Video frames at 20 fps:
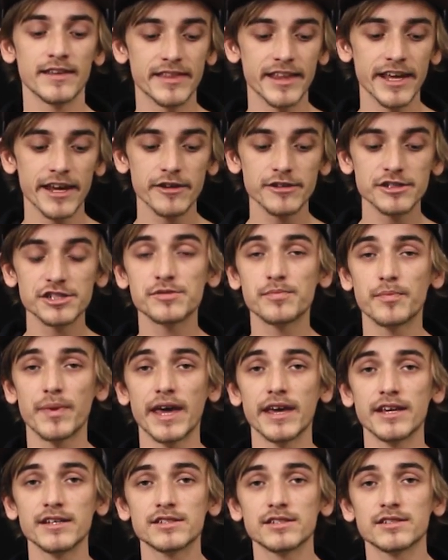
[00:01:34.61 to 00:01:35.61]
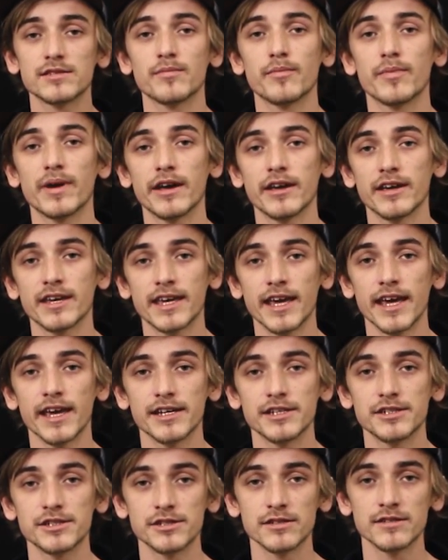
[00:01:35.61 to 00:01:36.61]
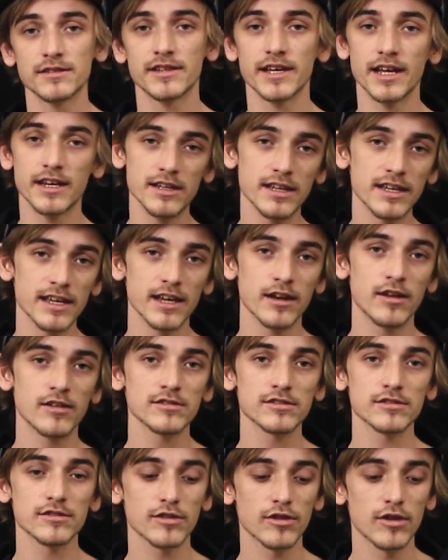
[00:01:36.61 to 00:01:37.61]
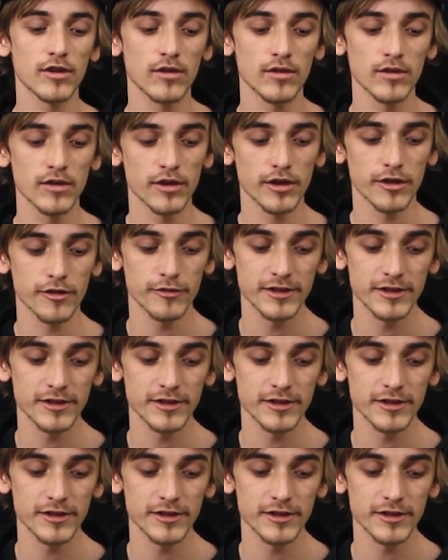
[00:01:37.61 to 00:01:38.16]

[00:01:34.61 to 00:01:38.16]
they are spaced by a cage that you can also call a